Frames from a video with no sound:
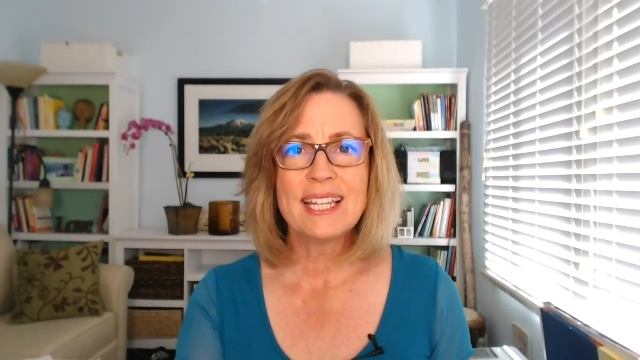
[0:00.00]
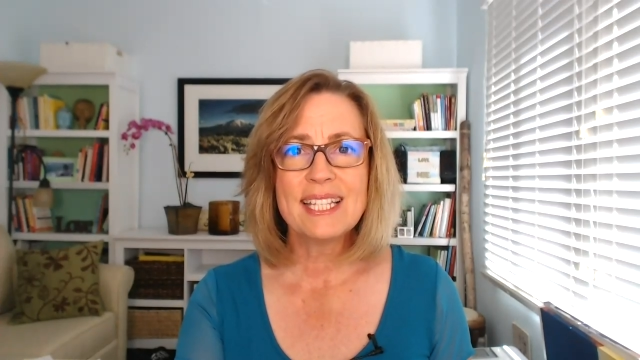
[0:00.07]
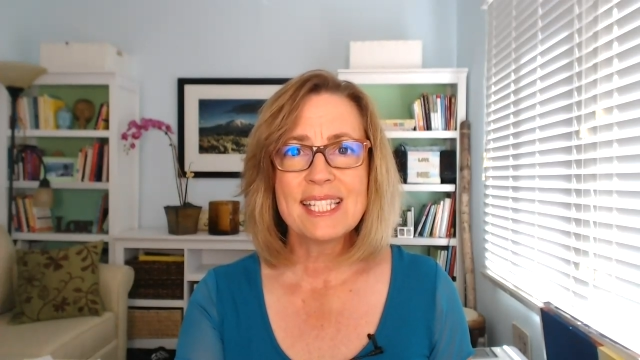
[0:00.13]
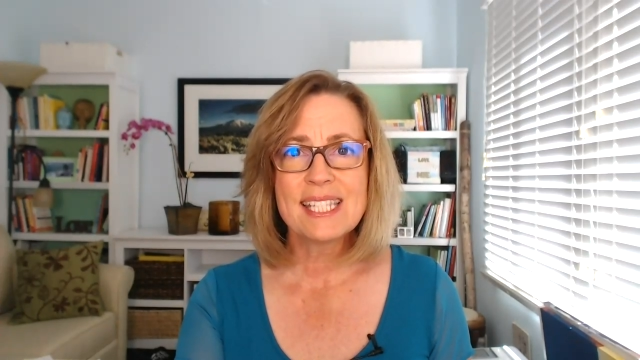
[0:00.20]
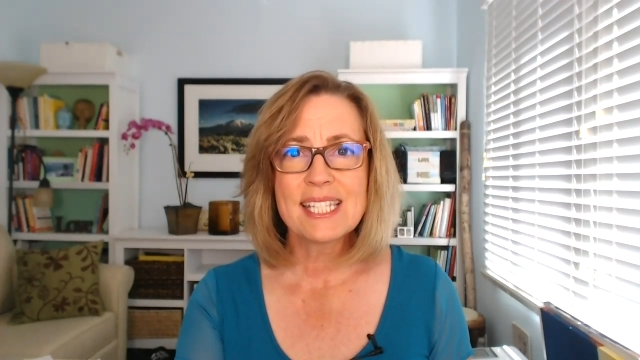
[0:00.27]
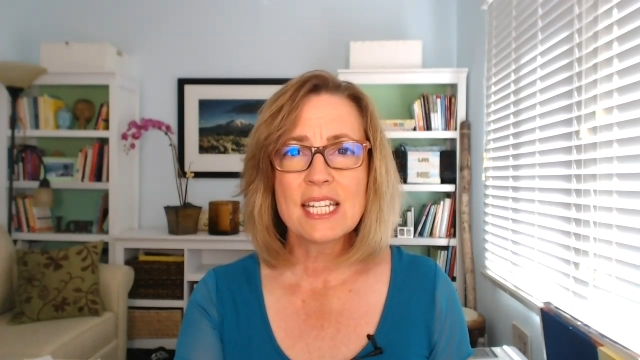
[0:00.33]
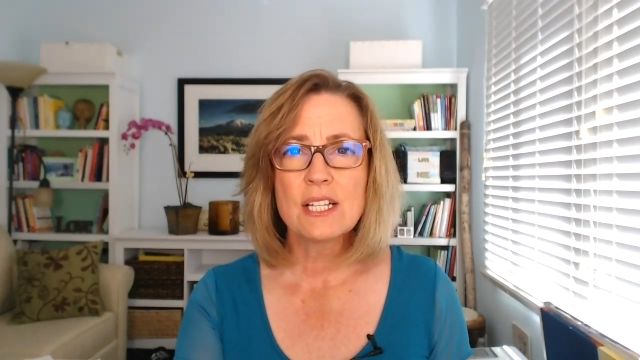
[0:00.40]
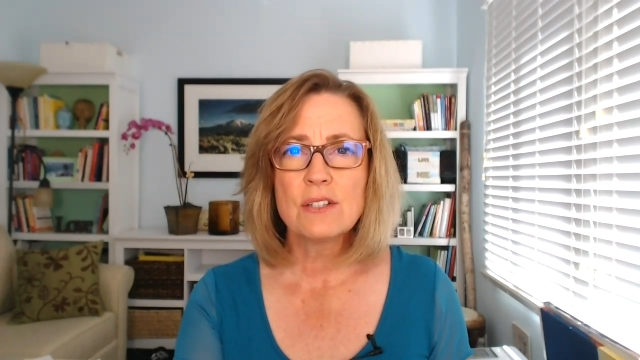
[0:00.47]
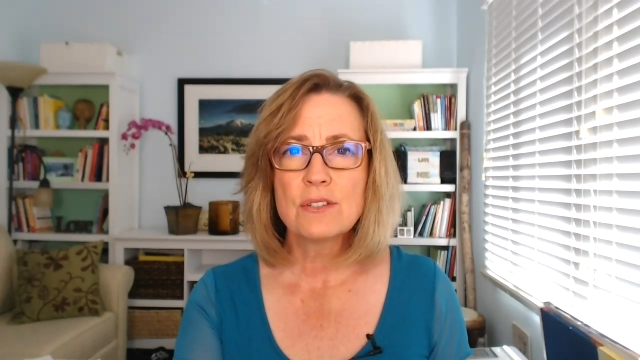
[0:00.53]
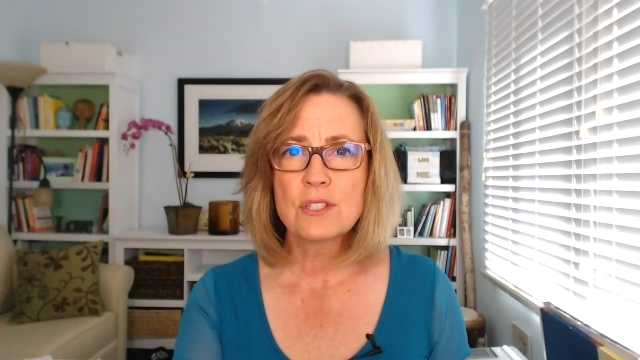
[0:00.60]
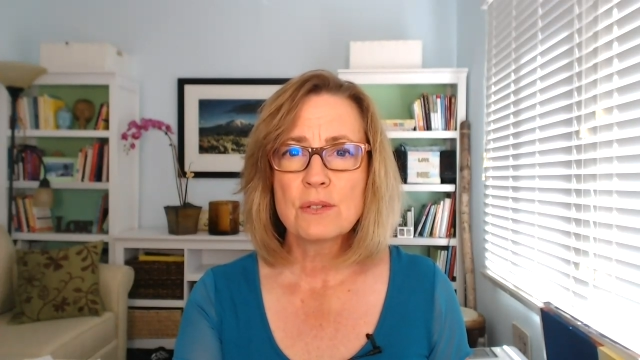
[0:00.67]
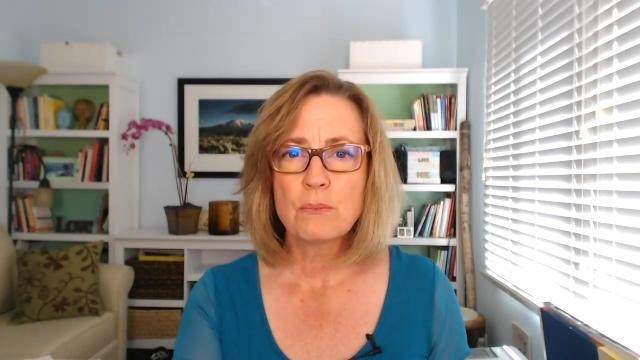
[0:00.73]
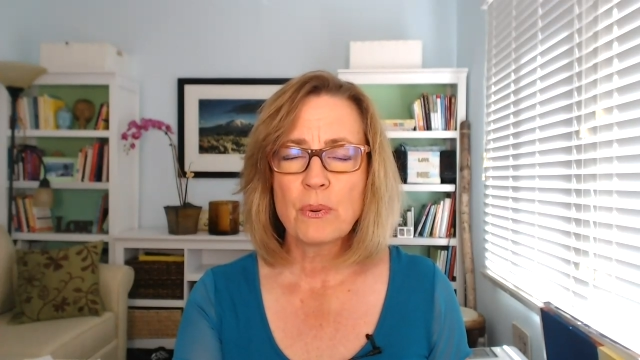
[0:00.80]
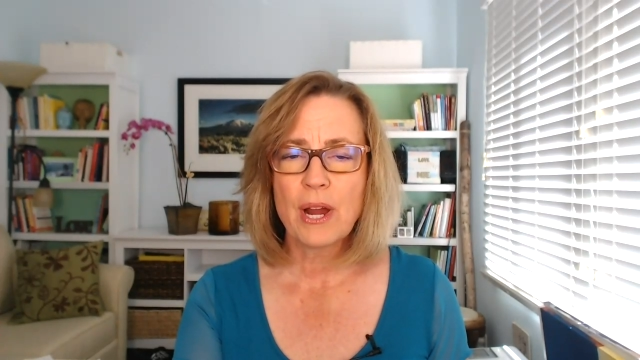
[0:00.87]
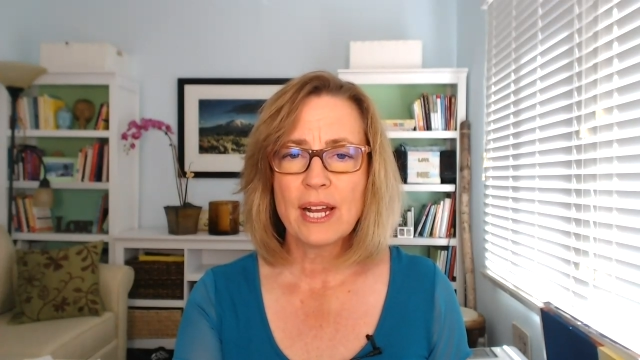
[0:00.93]
the skills
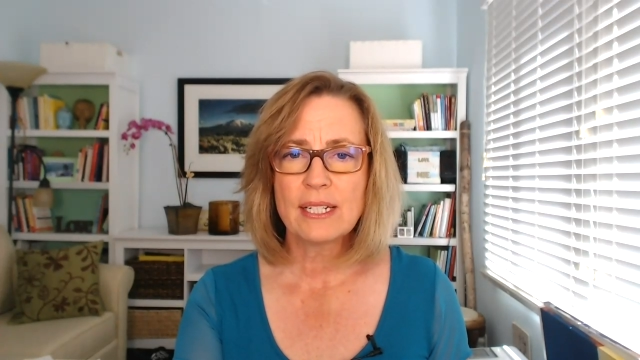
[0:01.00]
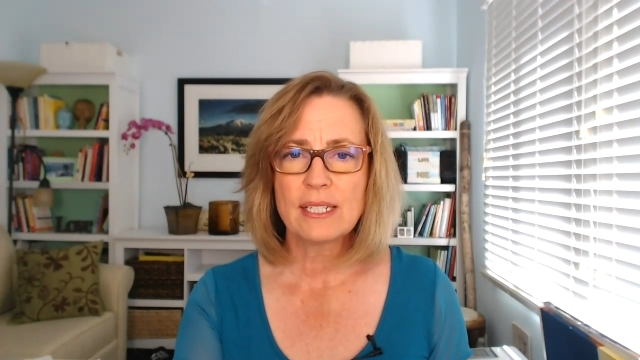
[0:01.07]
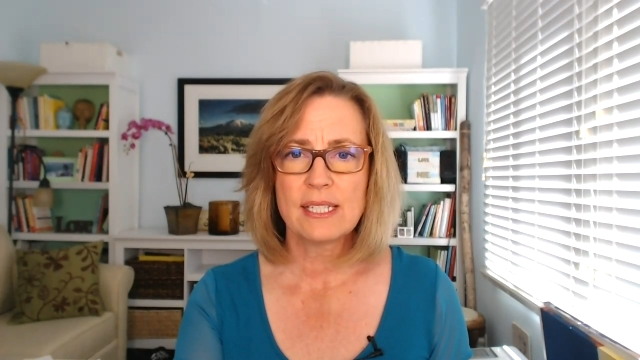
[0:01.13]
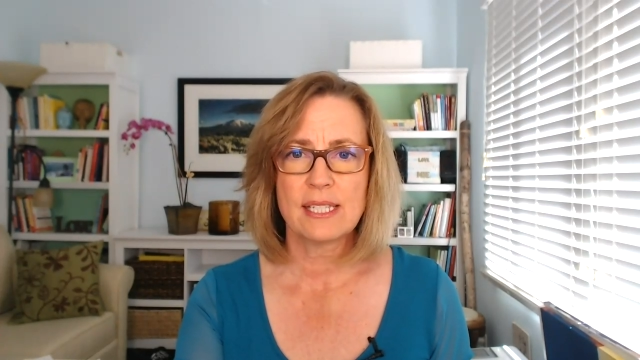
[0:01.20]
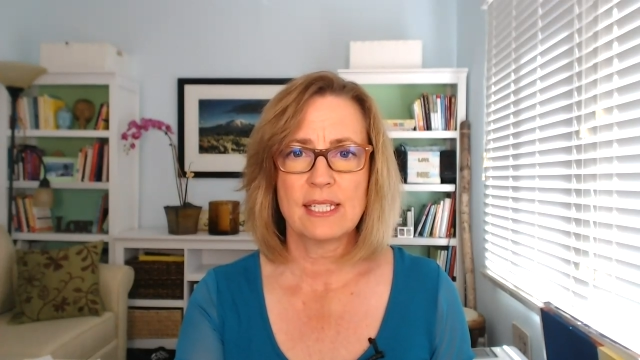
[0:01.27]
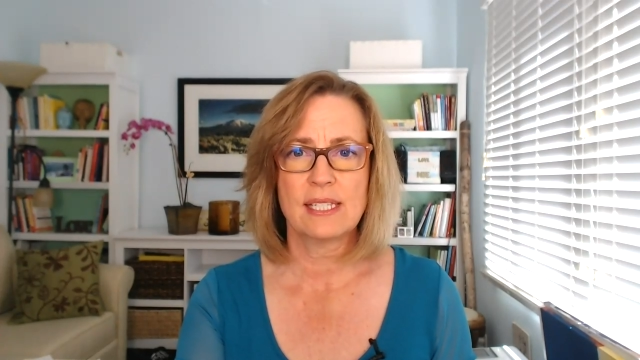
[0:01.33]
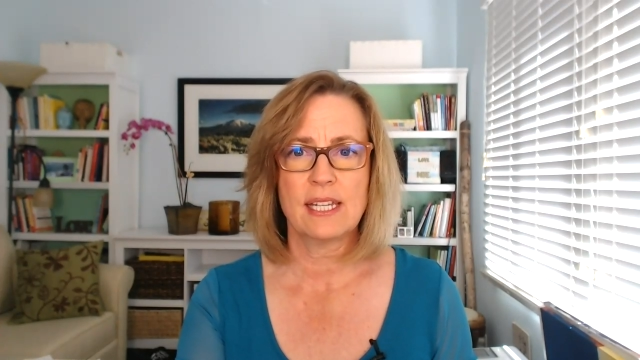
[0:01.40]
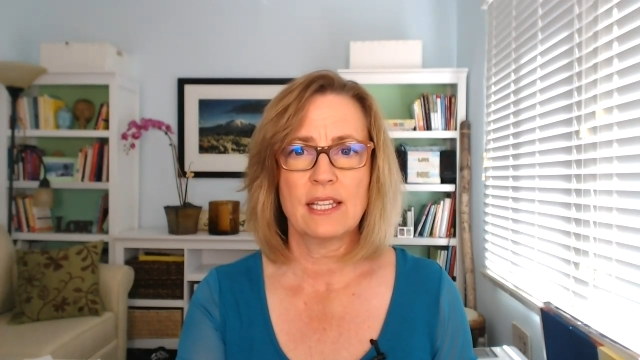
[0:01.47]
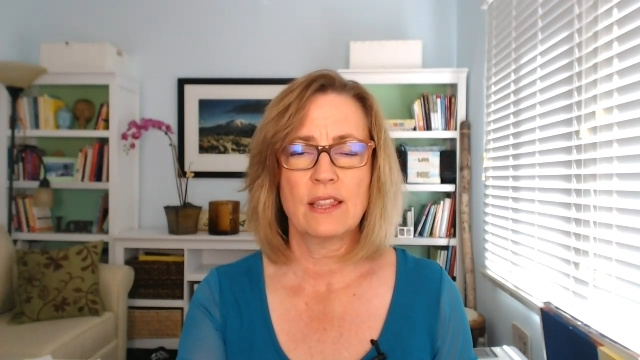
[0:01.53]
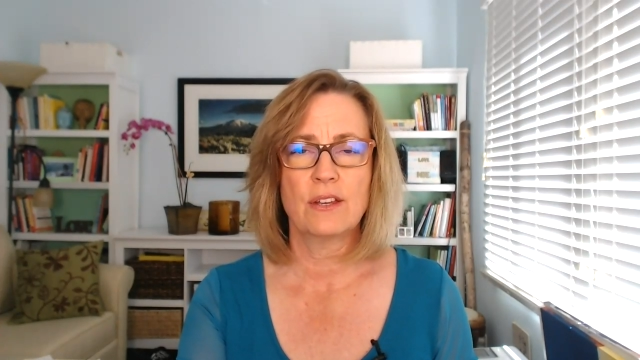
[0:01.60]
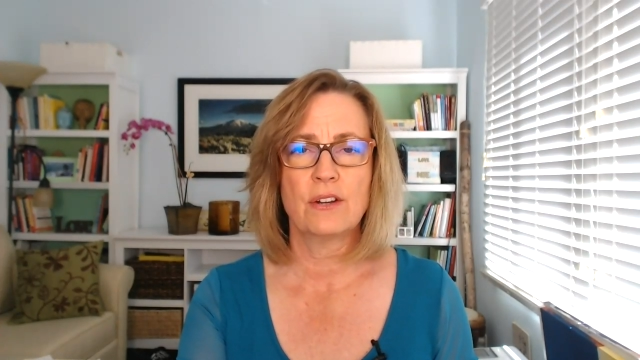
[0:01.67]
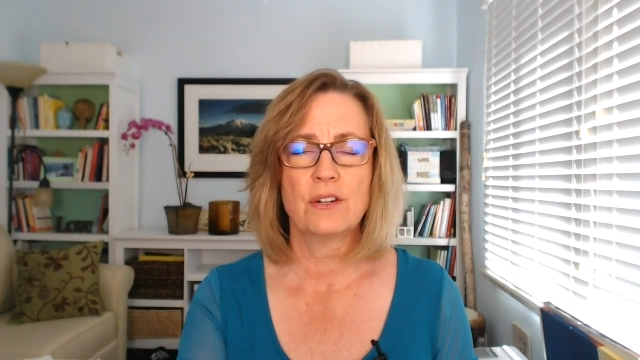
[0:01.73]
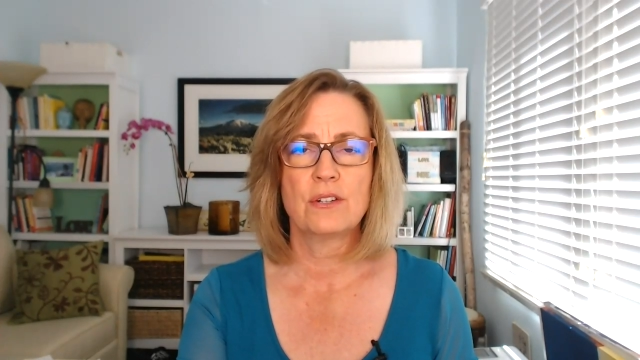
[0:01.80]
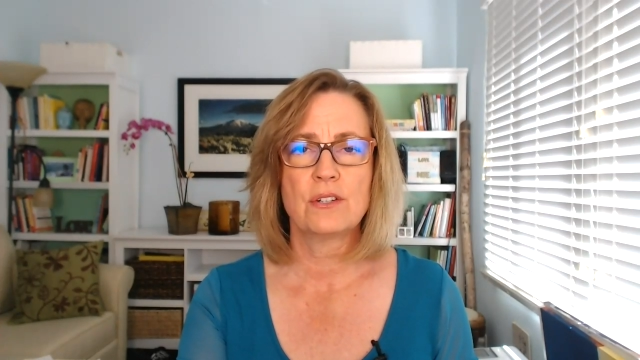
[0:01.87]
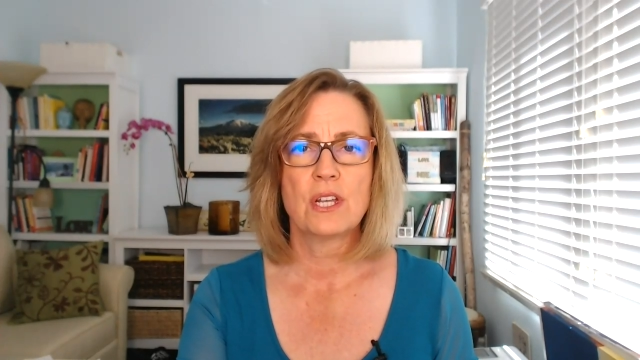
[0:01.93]
and practices I
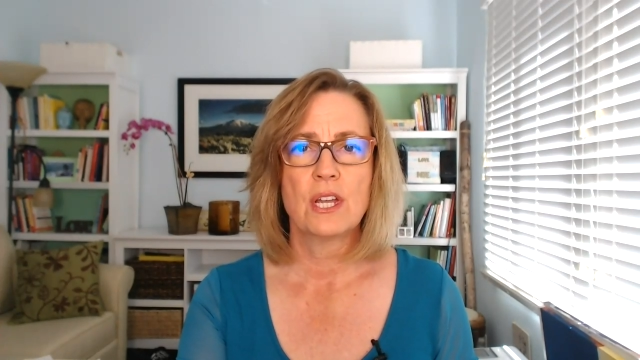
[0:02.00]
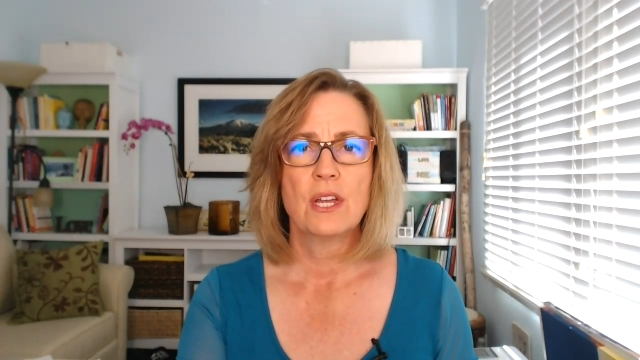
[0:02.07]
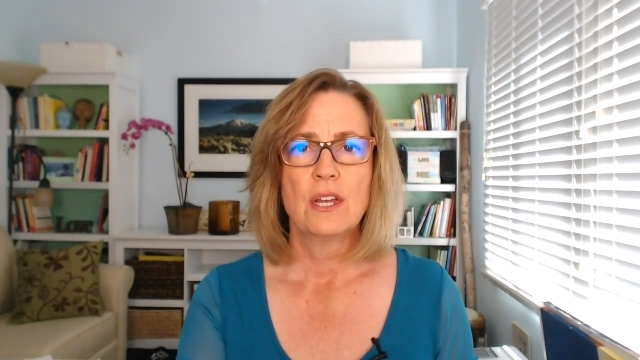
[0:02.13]
learned